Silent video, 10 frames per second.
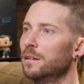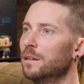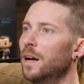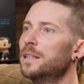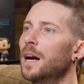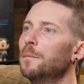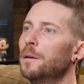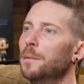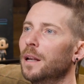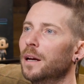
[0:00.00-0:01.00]
Not time
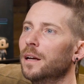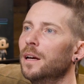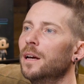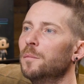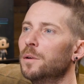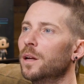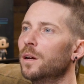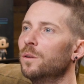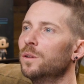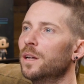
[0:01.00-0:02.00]
limit, like, be like,
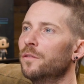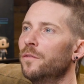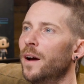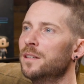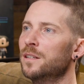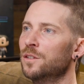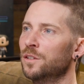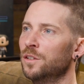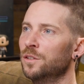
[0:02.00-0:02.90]
oh, look how fast it took